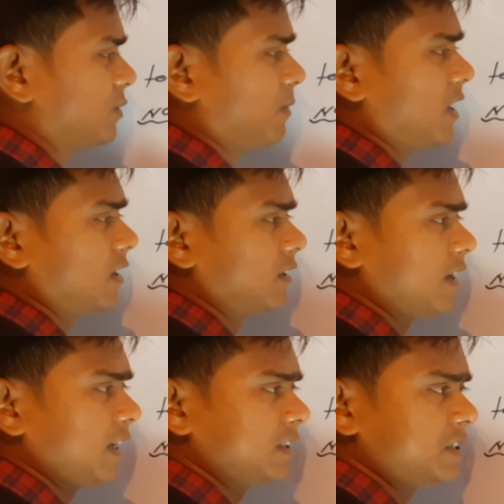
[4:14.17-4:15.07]
month,
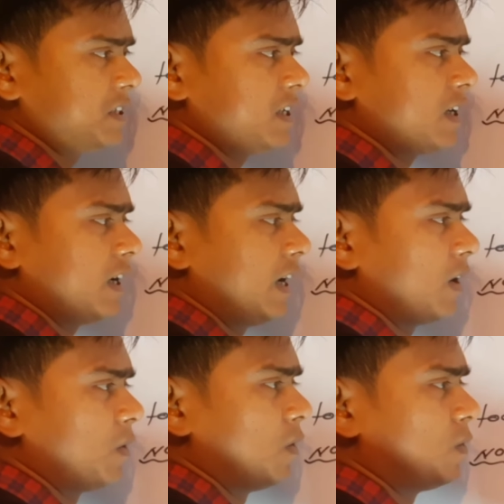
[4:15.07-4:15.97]
last year,
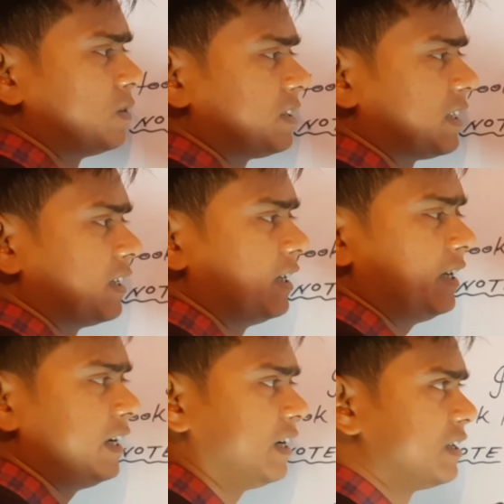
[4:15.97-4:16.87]
ago,
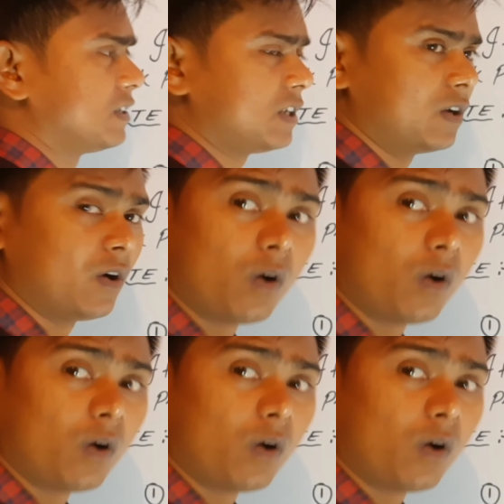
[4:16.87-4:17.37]
recently, etc.